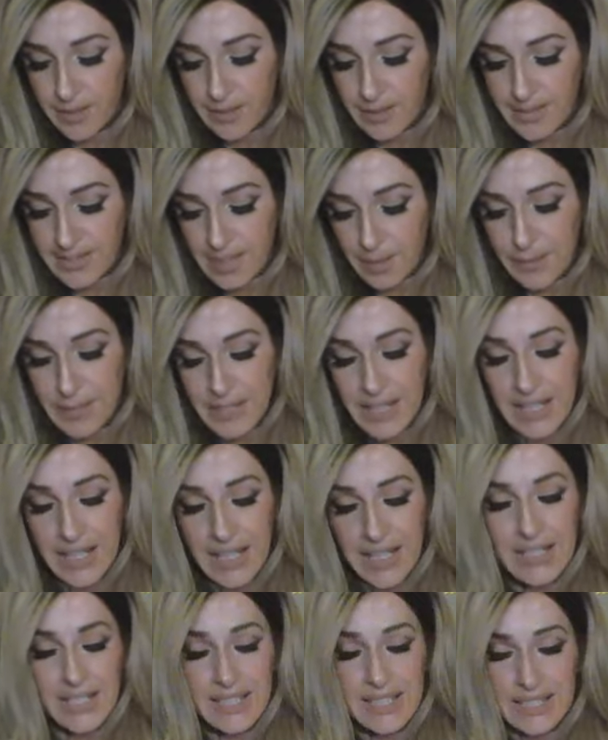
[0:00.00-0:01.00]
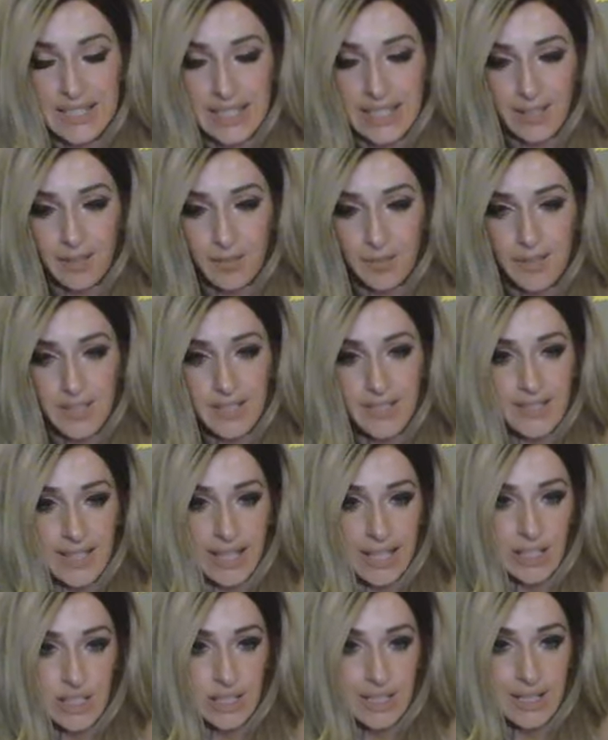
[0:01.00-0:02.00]
something deemed
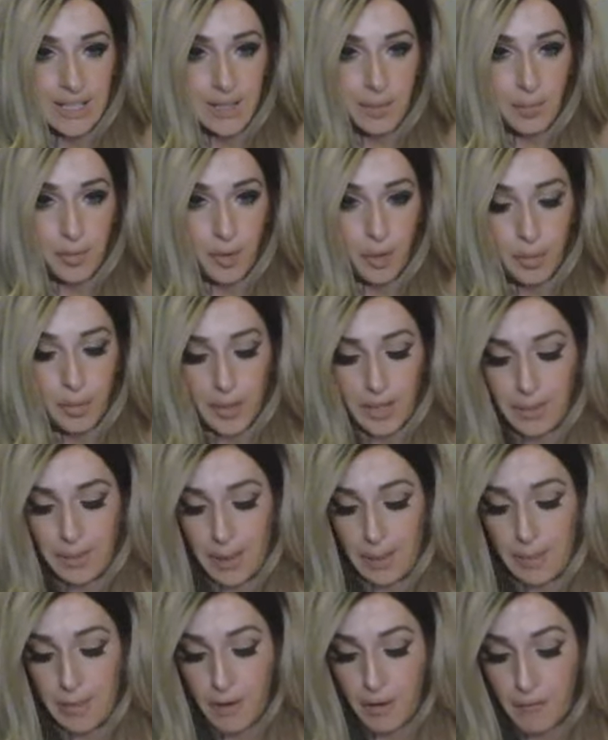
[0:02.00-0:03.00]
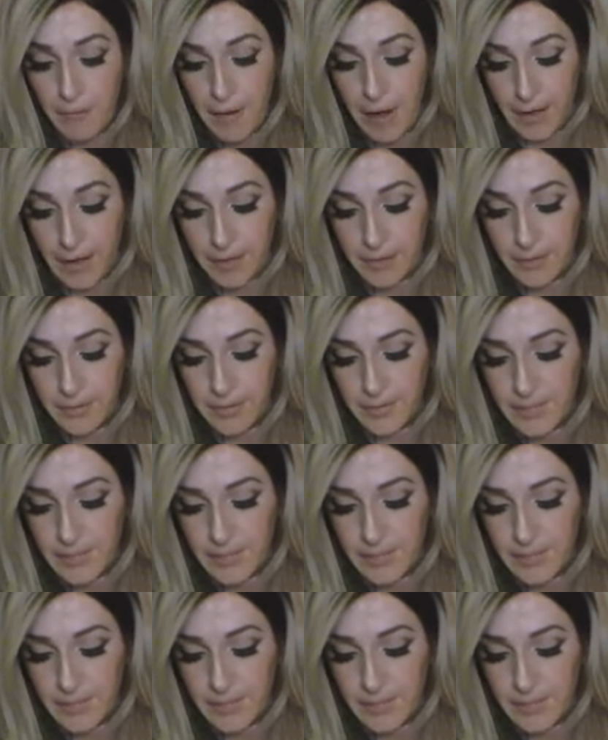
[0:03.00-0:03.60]
sexually inappropriate in my profile,